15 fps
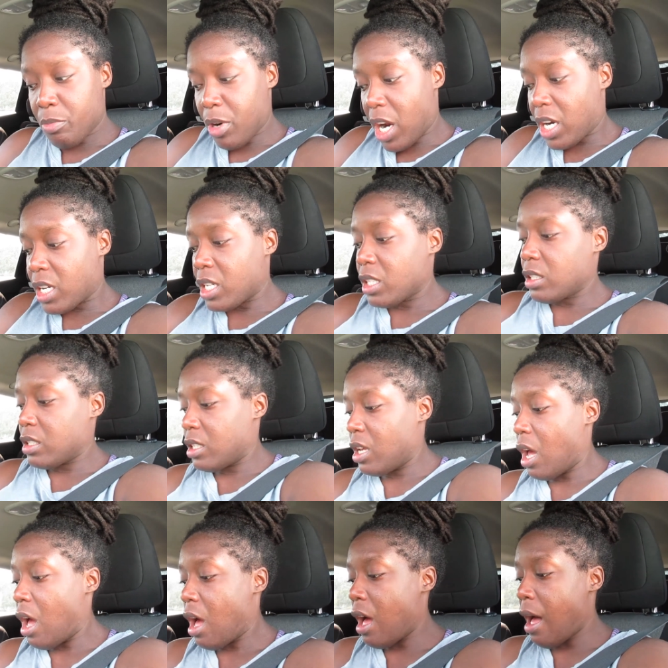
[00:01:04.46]
product.
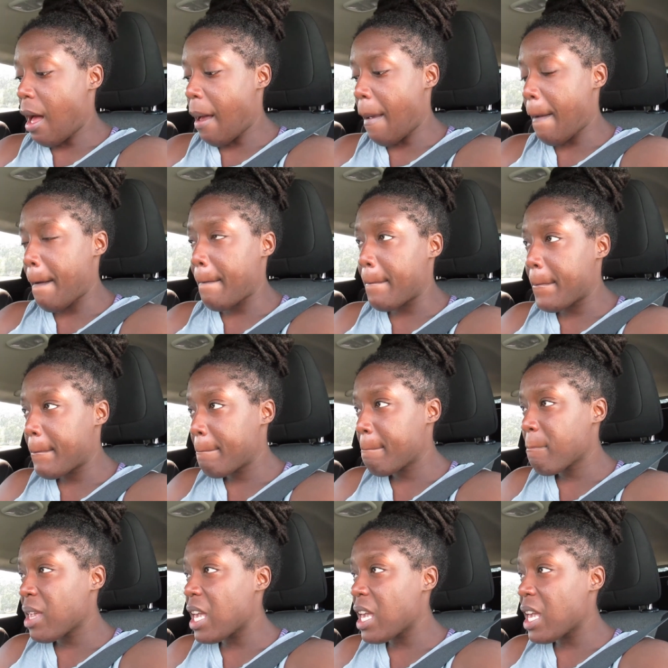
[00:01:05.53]
Um,